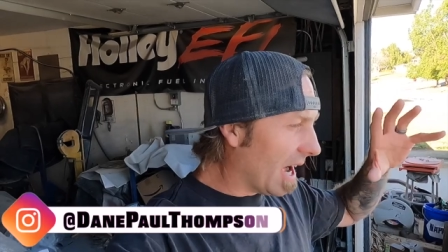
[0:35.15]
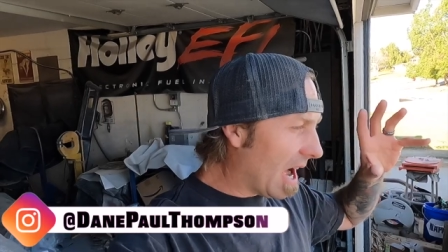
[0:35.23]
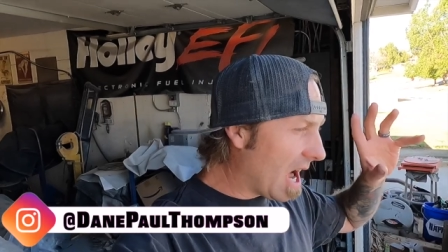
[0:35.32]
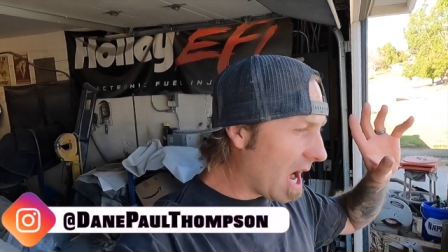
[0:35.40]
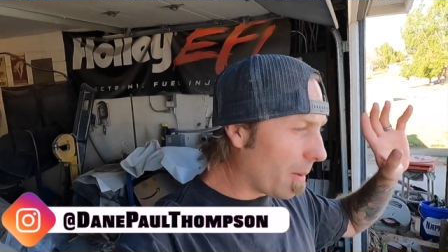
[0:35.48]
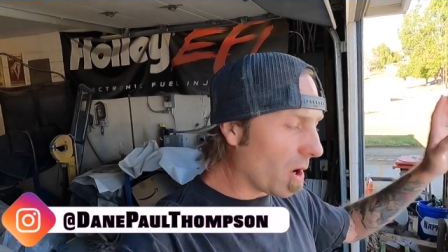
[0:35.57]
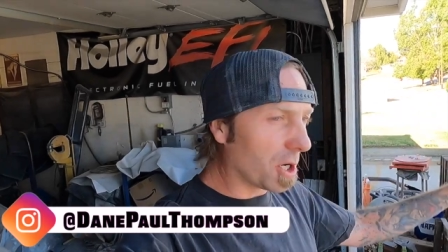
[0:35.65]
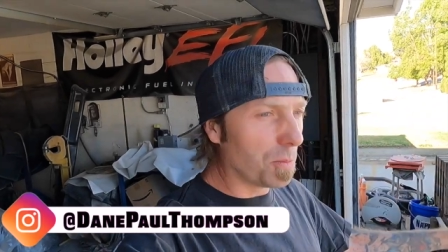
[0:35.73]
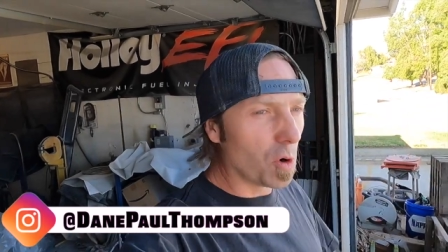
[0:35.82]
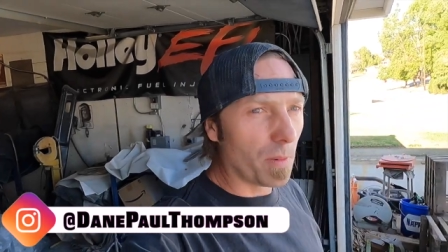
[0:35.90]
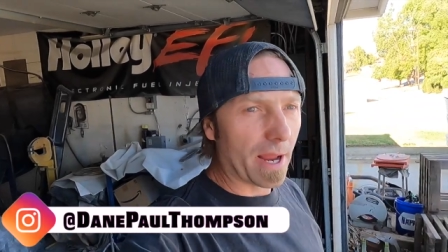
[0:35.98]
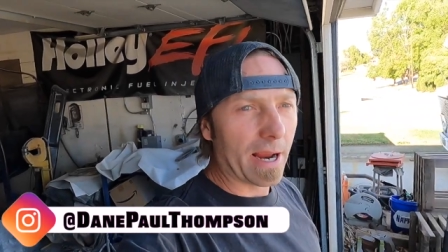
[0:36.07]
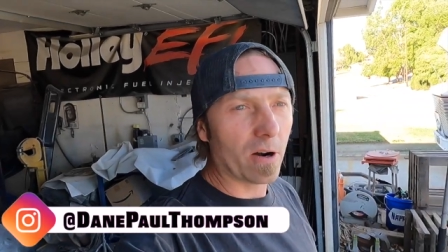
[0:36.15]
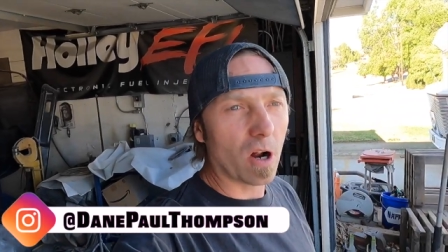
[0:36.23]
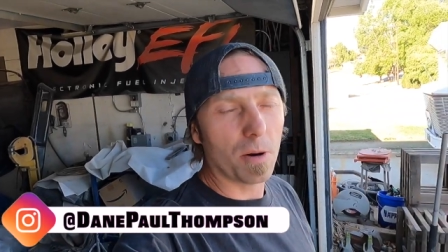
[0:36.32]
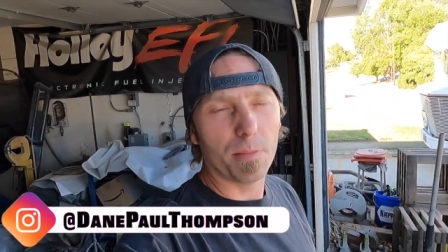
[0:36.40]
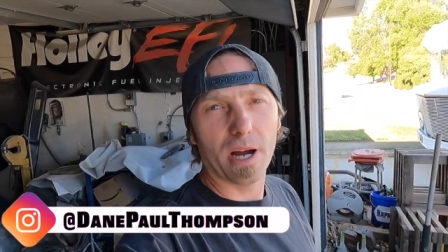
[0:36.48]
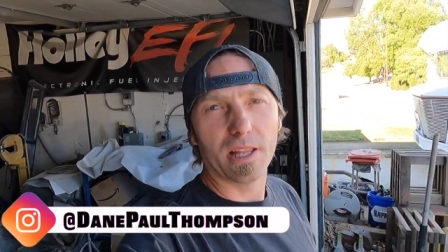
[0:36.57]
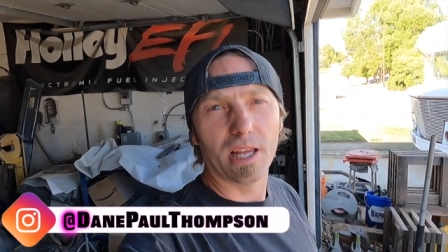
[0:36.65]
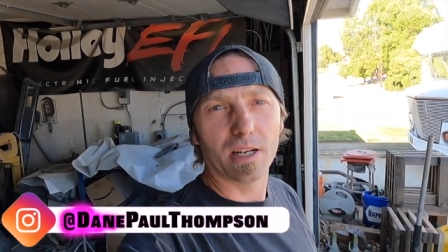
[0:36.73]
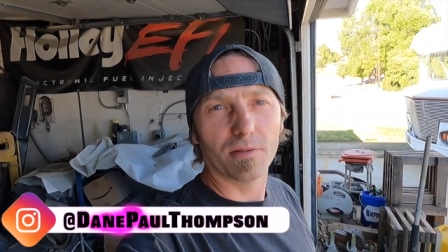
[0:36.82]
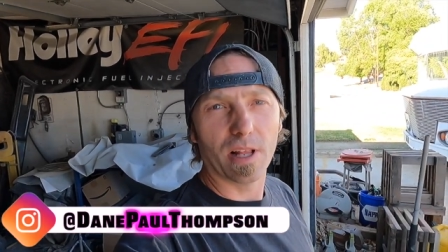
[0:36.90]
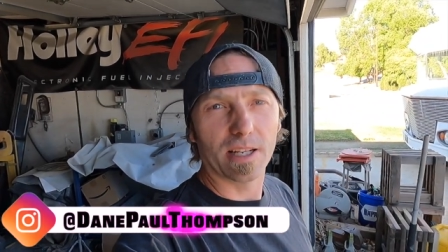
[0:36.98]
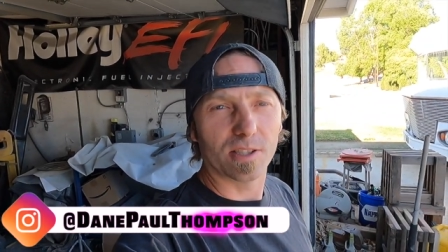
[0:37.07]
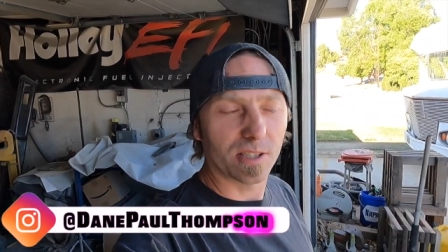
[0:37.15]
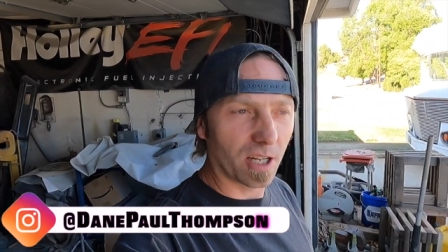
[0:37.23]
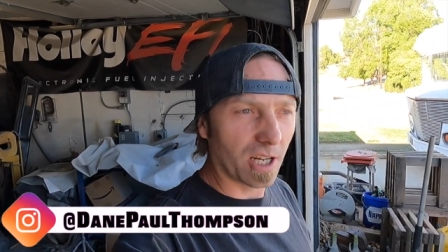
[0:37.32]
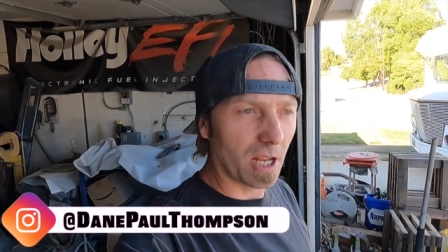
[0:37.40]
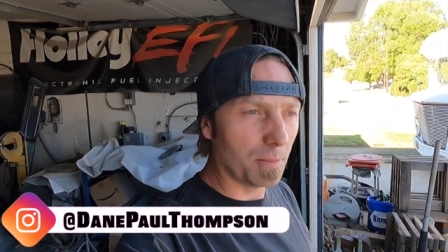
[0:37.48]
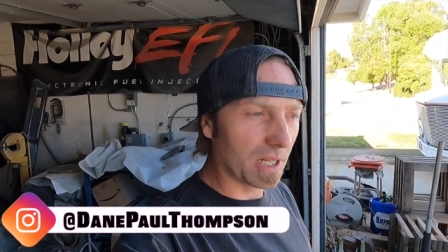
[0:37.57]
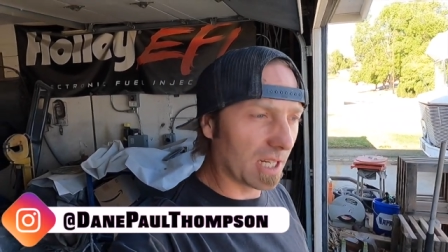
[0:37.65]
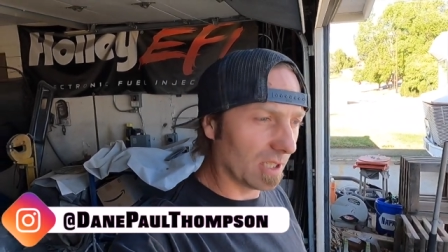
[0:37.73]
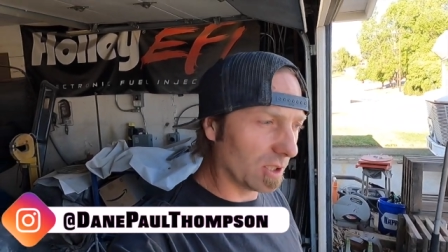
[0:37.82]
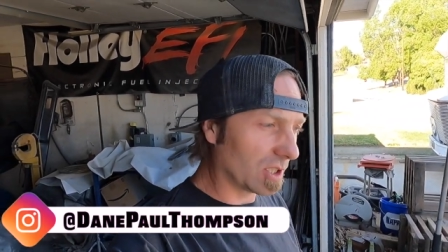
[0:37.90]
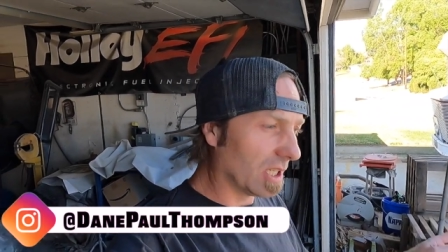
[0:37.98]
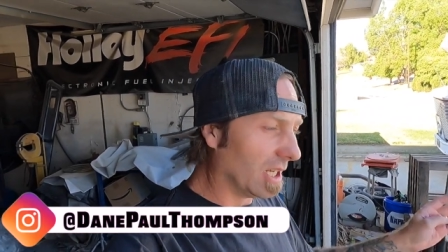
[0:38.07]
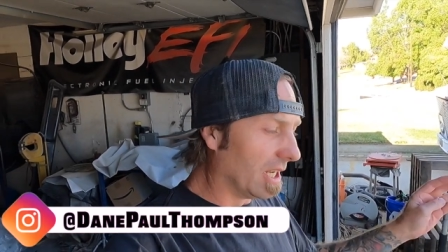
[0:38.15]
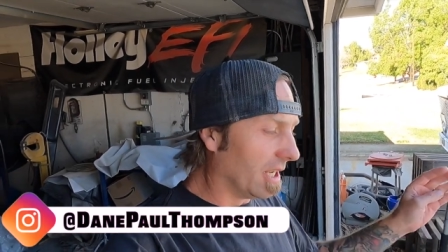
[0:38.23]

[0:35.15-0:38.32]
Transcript: I wanted to pull my hair out by the end of last Sunday because